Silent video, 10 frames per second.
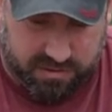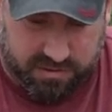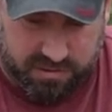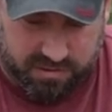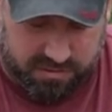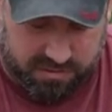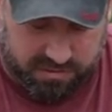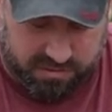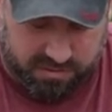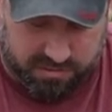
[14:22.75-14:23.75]

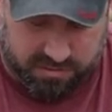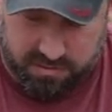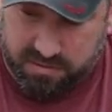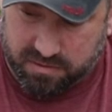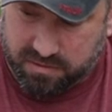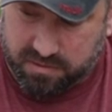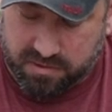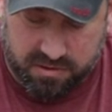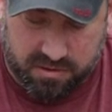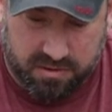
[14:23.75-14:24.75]

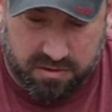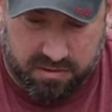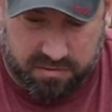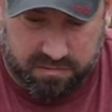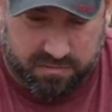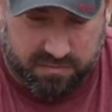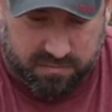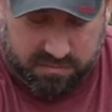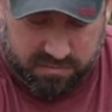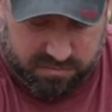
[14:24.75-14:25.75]

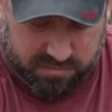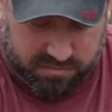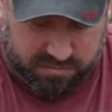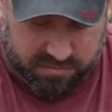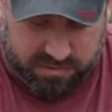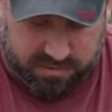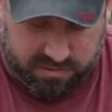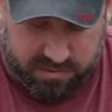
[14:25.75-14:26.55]
No one is speaking in this clip.